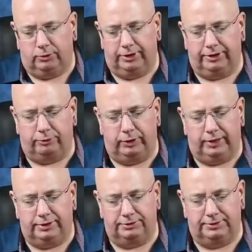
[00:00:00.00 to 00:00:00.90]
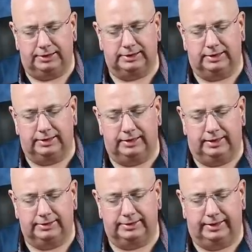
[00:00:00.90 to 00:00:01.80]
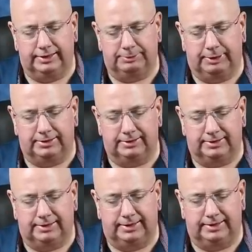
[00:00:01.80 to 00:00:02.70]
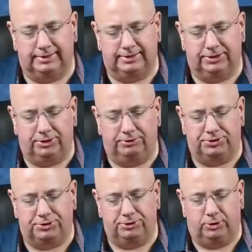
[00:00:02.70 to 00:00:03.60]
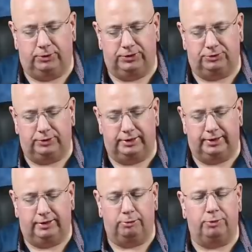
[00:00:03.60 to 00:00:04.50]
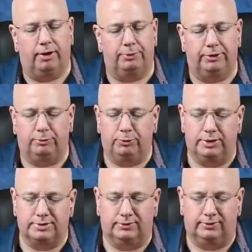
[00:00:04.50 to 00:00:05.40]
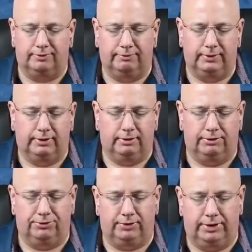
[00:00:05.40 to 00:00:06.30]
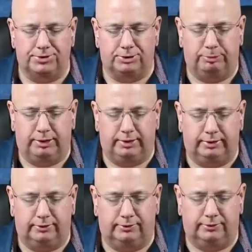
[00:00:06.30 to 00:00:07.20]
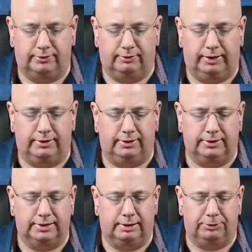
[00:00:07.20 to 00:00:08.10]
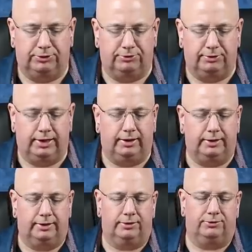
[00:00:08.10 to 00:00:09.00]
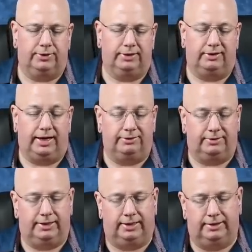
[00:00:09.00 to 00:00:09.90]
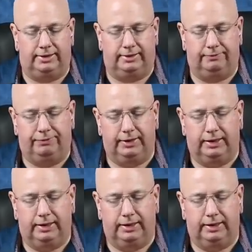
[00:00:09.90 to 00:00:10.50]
According to the relativist, i.e. Einstein, space has a tendency to curvature owing to an inherent property or presence of celestial bodies. Granting a semblance of reality to this fantastic idea